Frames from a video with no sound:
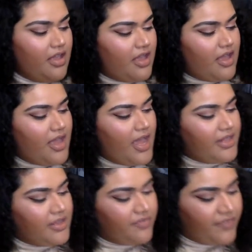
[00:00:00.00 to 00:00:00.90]
Uh,
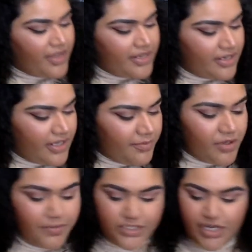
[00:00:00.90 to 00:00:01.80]
and then finally, I'm going
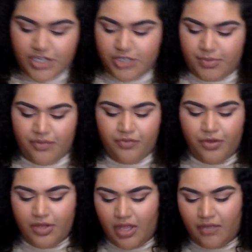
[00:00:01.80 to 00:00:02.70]
to be changing my
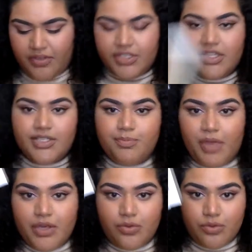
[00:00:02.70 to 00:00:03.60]
phone cover to this
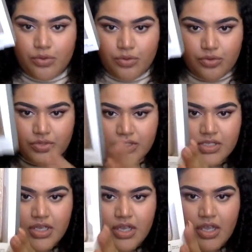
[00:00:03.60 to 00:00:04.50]
Michael Kors
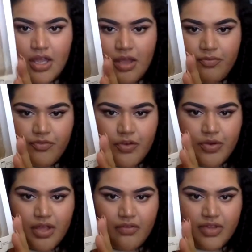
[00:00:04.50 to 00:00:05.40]
um, phone
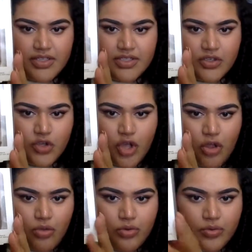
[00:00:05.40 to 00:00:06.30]
cover. It's in
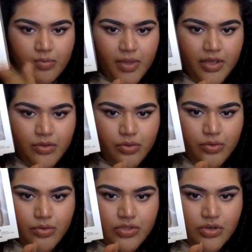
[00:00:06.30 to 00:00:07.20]
gold with Michael
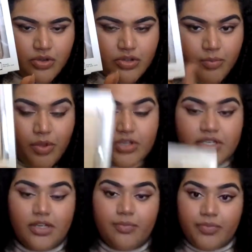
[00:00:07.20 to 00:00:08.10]
Kors along the
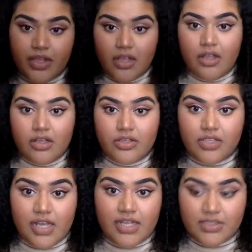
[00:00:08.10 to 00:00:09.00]
bottom. So
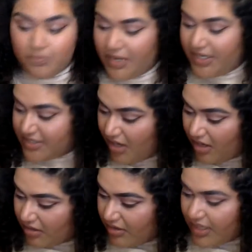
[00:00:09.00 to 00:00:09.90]
that's me
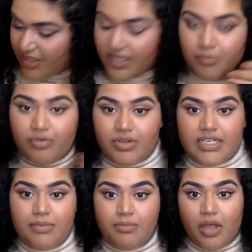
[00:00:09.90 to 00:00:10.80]
done, I think,
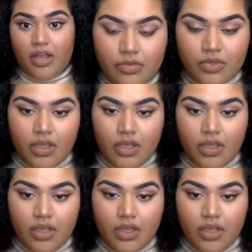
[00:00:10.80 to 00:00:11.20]
pretty much.